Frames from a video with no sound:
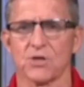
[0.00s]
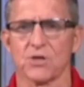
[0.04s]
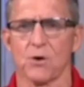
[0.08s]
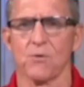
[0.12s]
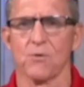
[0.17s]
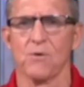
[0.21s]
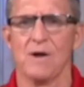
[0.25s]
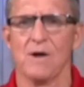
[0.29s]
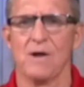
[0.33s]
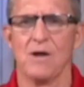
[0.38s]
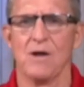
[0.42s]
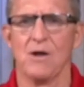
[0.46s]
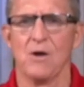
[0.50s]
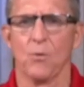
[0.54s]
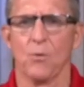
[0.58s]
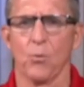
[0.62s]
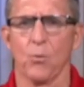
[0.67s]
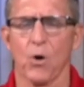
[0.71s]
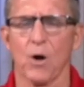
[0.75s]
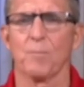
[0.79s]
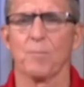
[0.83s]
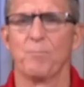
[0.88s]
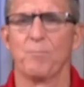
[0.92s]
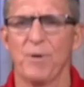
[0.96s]
So
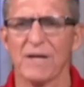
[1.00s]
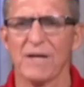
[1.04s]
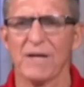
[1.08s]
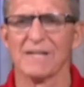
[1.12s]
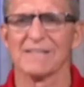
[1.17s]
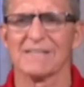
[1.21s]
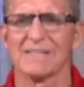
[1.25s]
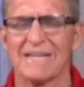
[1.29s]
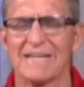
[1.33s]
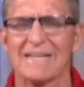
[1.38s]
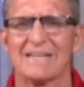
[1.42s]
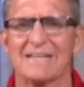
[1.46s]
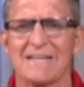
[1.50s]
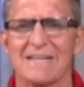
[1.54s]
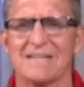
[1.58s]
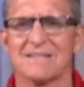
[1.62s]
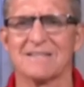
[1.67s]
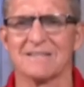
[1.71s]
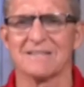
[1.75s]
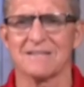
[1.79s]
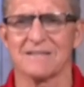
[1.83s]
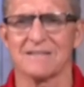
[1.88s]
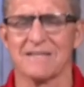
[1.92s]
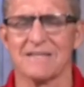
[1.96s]
we're building
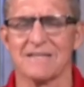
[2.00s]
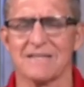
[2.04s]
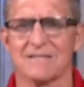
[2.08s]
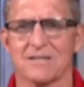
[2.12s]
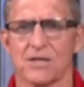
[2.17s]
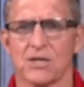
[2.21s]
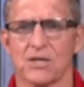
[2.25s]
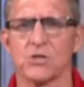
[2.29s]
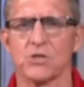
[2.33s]
these